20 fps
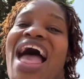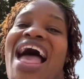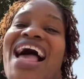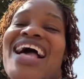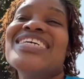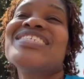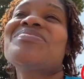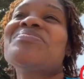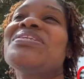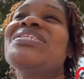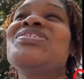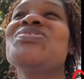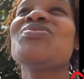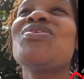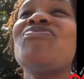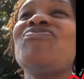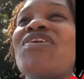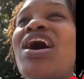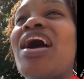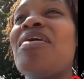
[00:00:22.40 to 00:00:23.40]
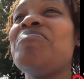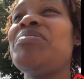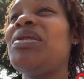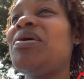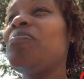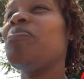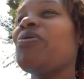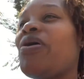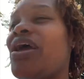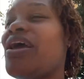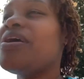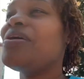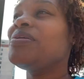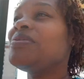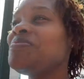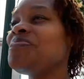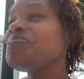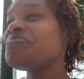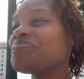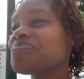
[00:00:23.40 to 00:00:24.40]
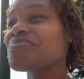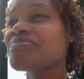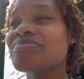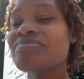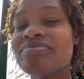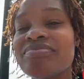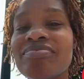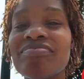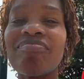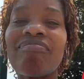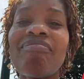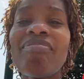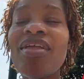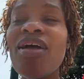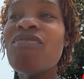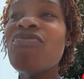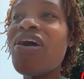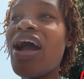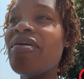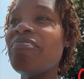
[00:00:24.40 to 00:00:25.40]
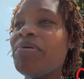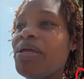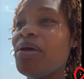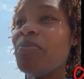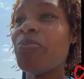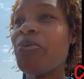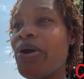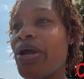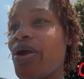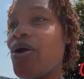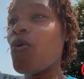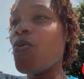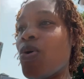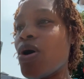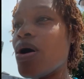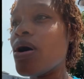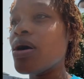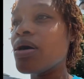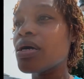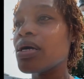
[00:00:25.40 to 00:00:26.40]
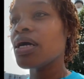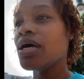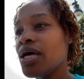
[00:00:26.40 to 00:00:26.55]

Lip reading: As we do a 5-minute prayer, 5-minute prayer walk,